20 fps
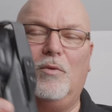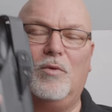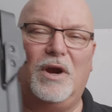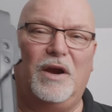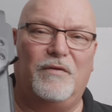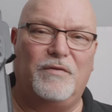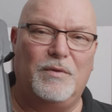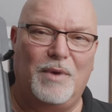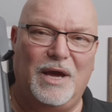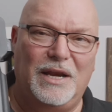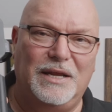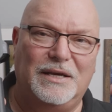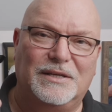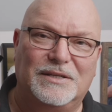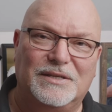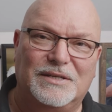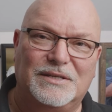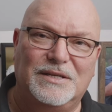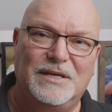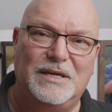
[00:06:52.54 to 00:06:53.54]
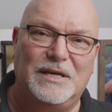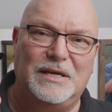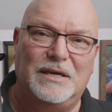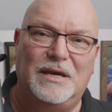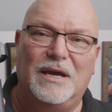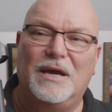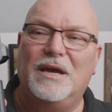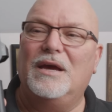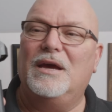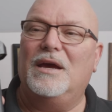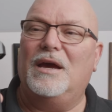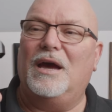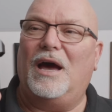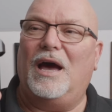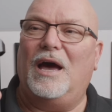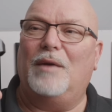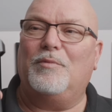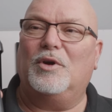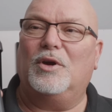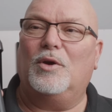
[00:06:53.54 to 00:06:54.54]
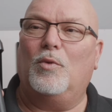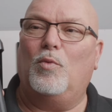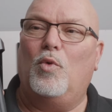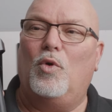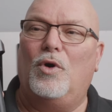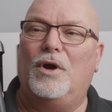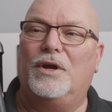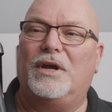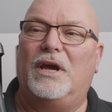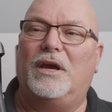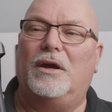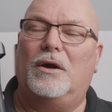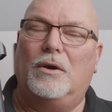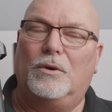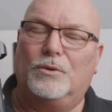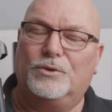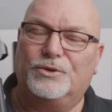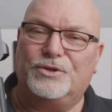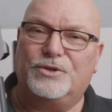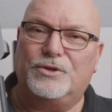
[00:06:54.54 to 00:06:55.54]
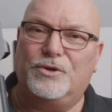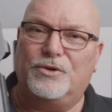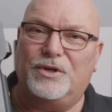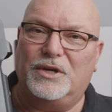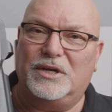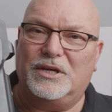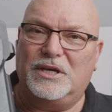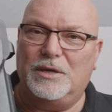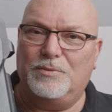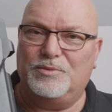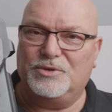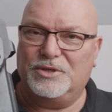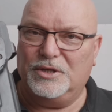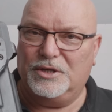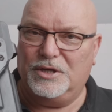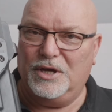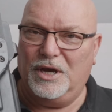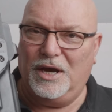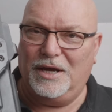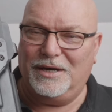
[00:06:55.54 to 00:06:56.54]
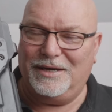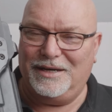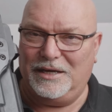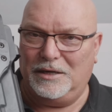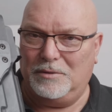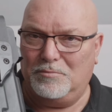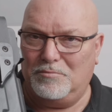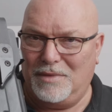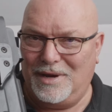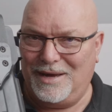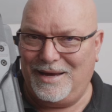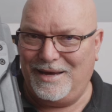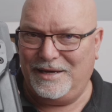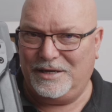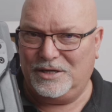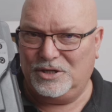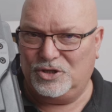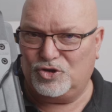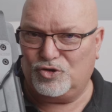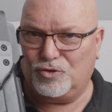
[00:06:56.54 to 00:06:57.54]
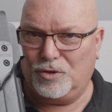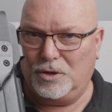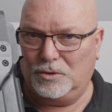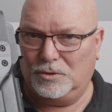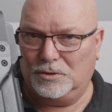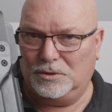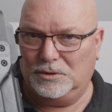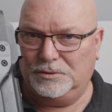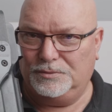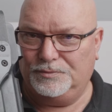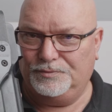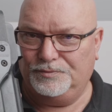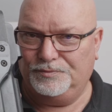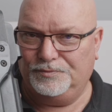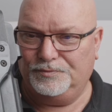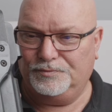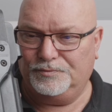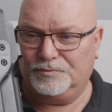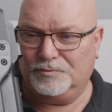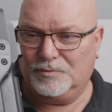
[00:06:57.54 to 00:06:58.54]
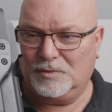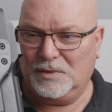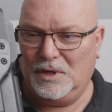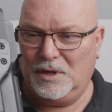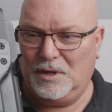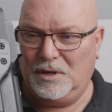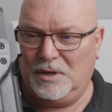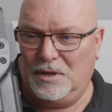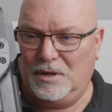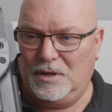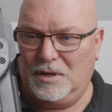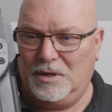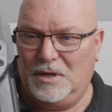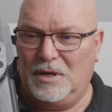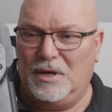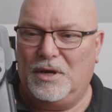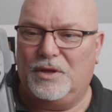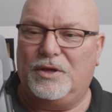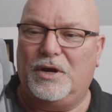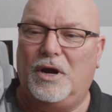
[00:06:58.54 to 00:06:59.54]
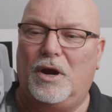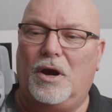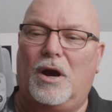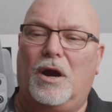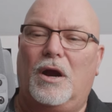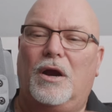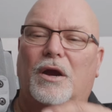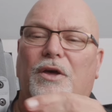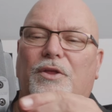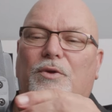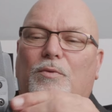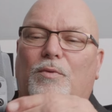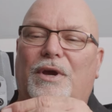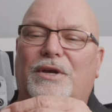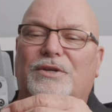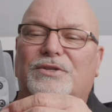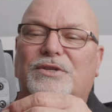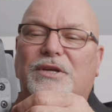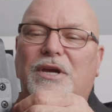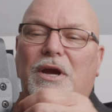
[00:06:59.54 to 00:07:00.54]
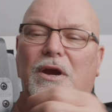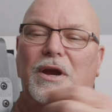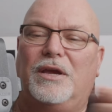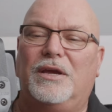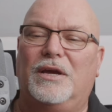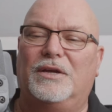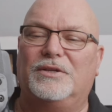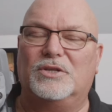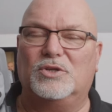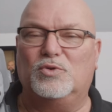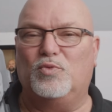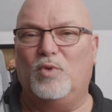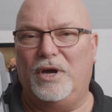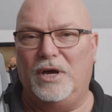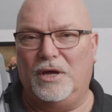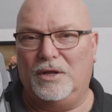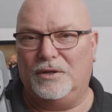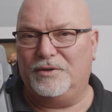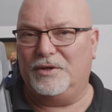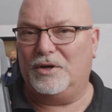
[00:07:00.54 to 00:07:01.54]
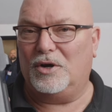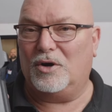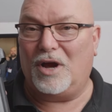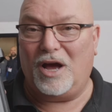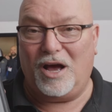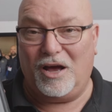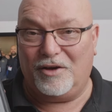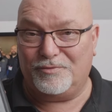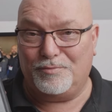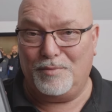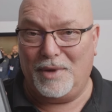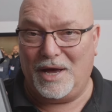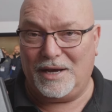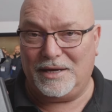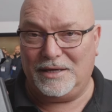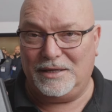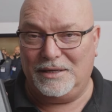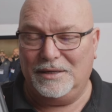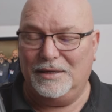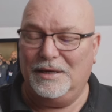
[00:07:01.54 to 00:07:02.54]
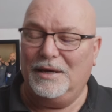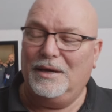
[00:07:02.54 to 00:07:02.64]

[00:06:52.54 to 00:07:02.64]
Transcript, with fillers: where everybody can see, I'm going to want a holster that keeps the gun in my control. There are other ways to carry guns as well that are off body.